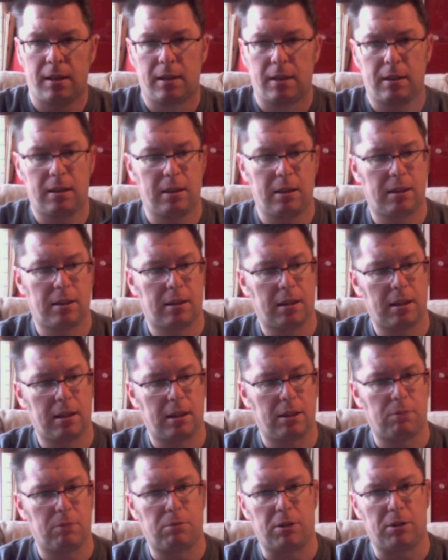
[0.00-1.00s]
This
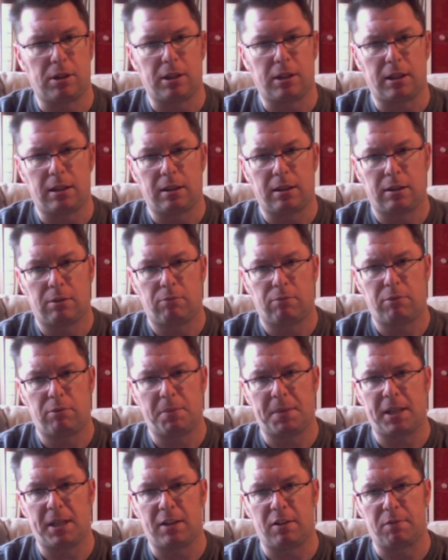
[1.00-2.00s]
is one I
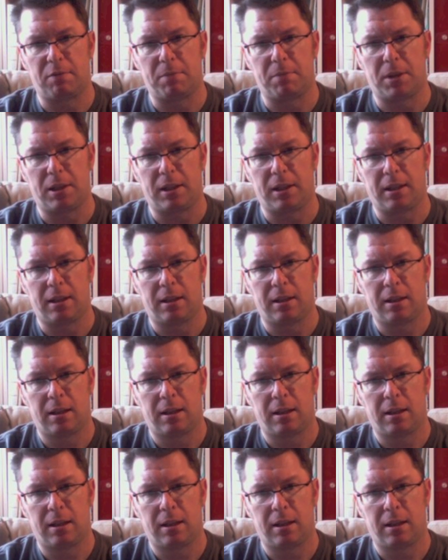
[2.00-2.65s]
ripped out of my